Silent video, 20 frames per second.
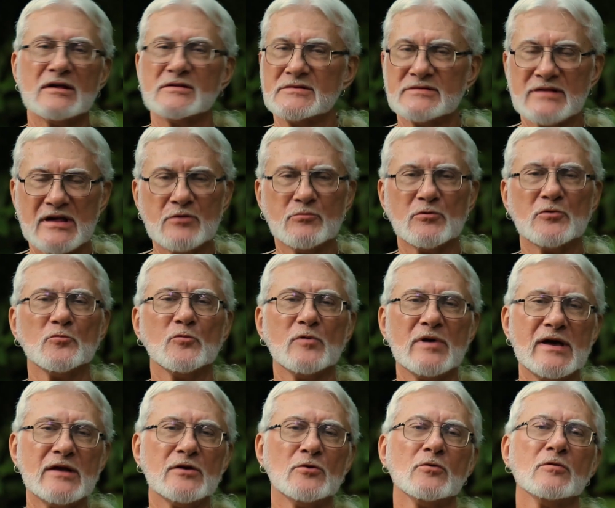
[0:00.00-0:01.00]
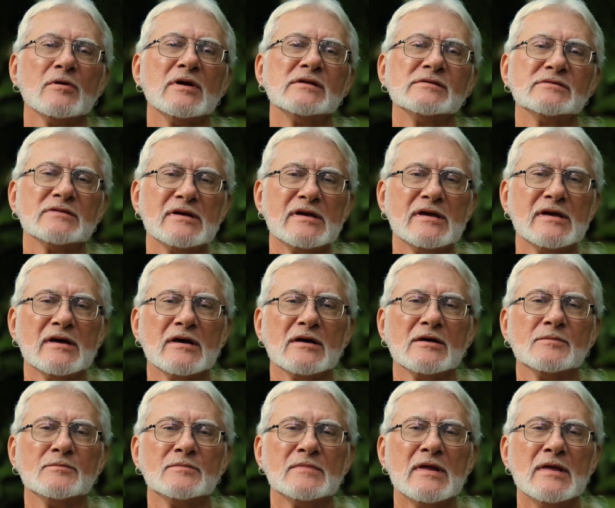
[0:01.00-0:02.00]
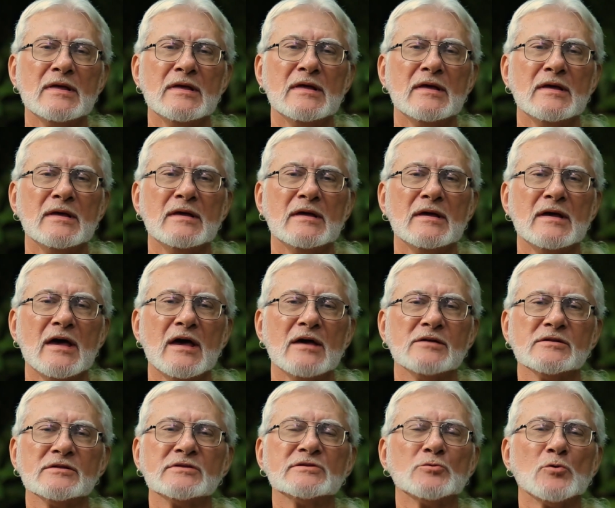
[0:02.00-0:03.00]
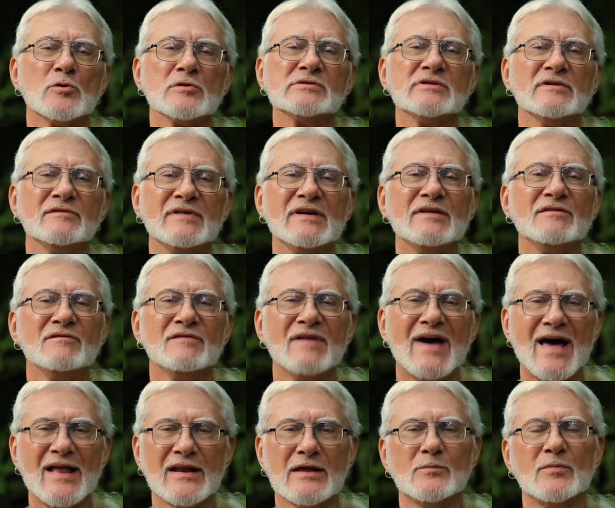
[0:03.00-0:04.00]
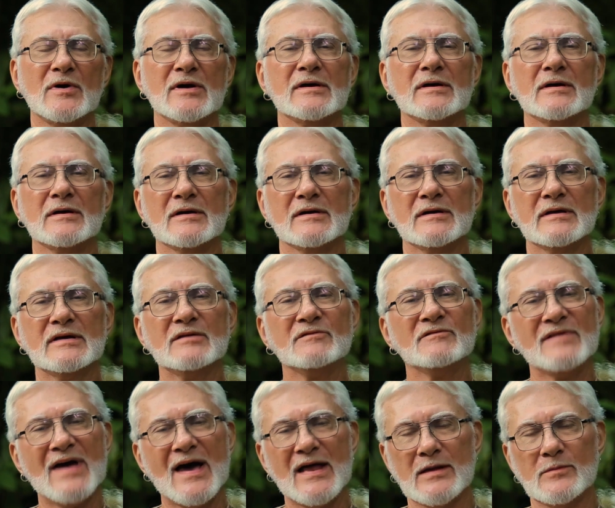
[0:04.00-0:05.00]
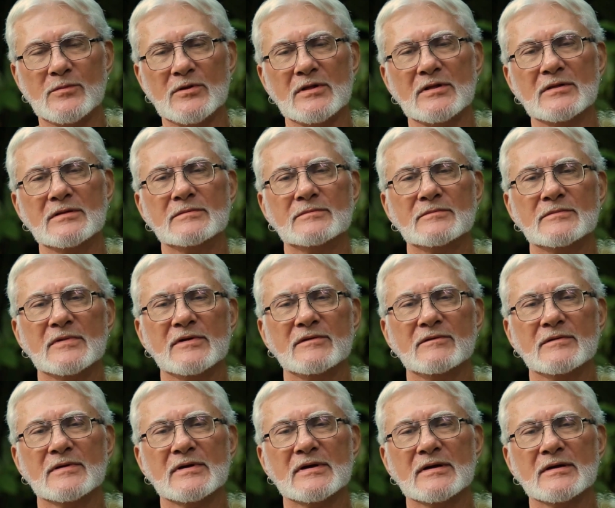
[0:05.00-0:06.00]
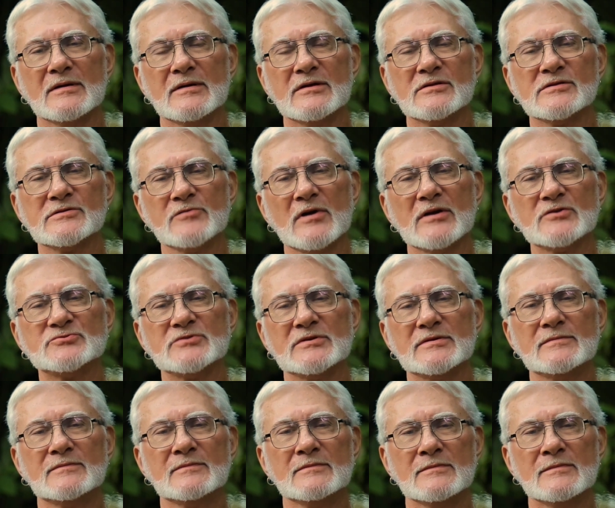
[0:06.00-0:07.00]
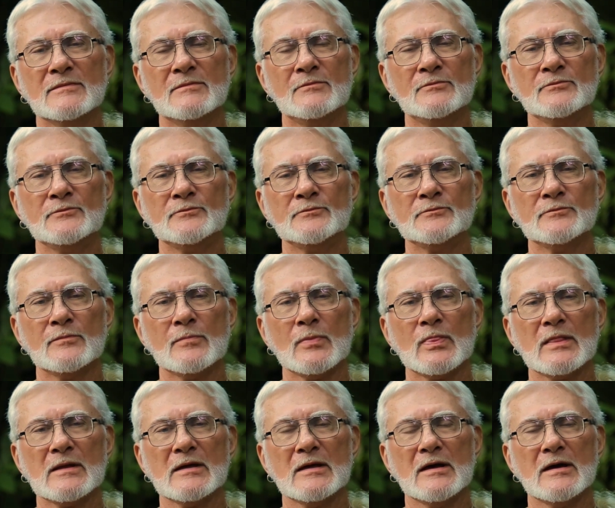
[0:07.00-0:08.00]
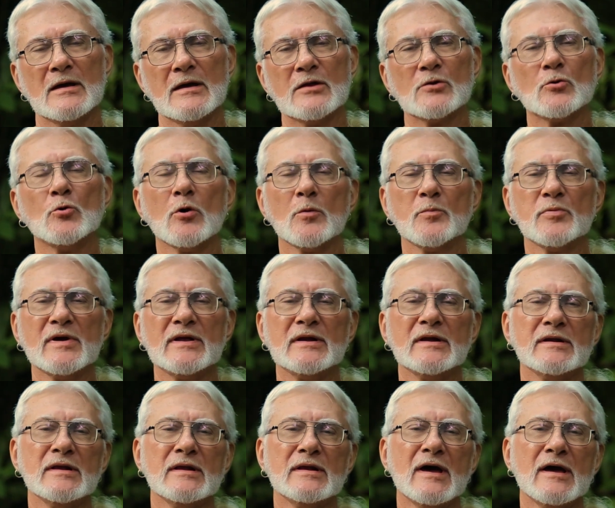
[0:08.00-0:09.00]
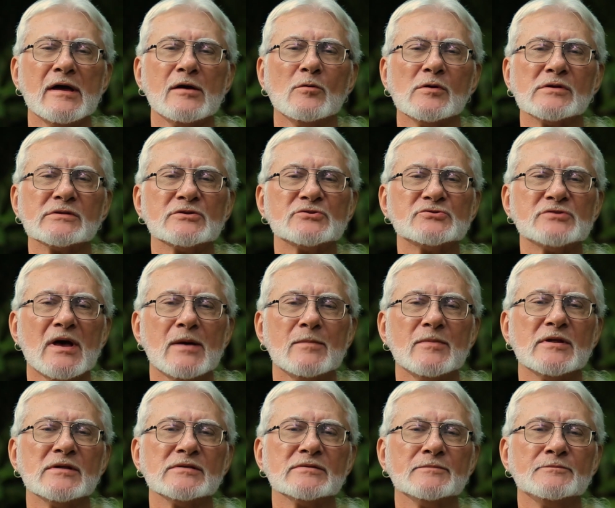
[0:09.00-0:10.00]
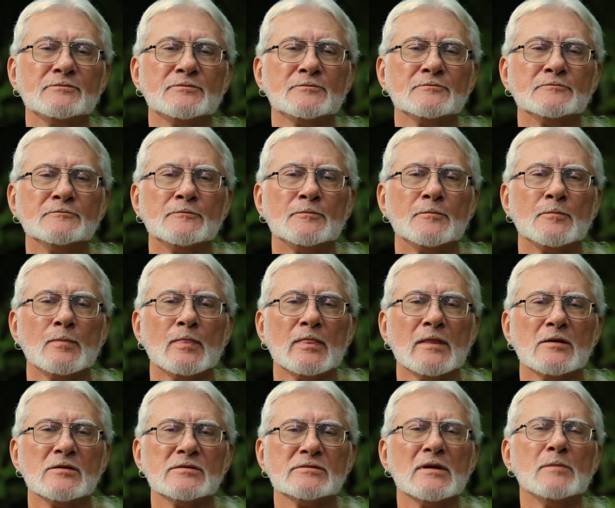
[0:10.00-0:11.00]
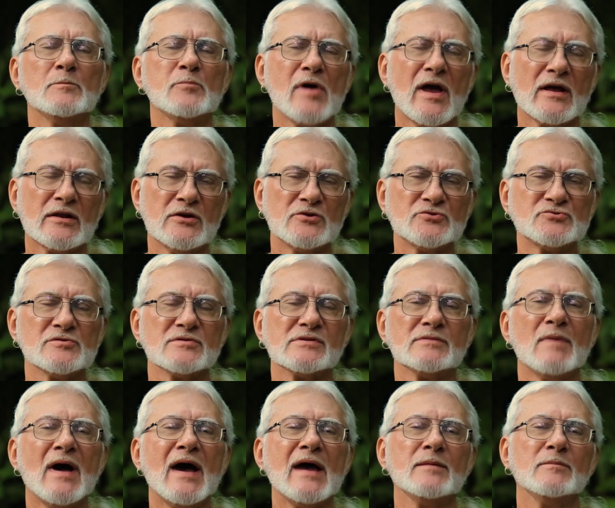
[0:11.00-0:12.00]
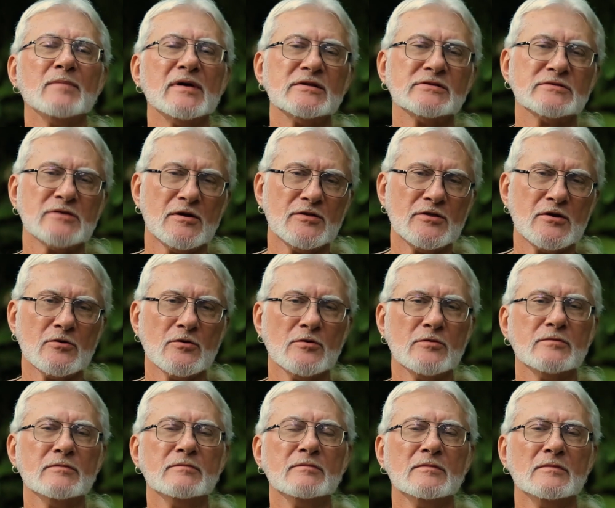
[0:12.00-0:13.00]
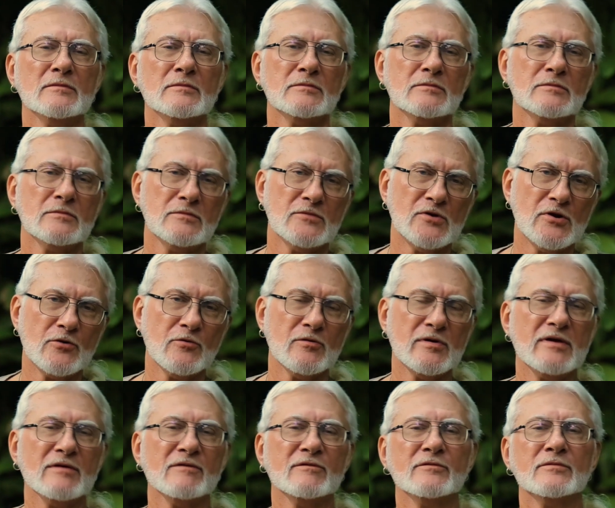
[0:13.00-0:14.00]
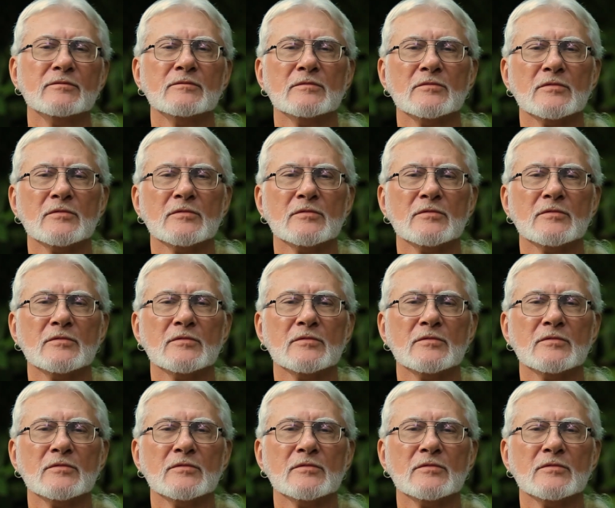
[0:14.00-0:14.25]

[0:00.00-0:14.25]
sacred writ or as a source of infallible instruction incorporated in ayahuasca shamanism. Some practitioners might, based on their own degree of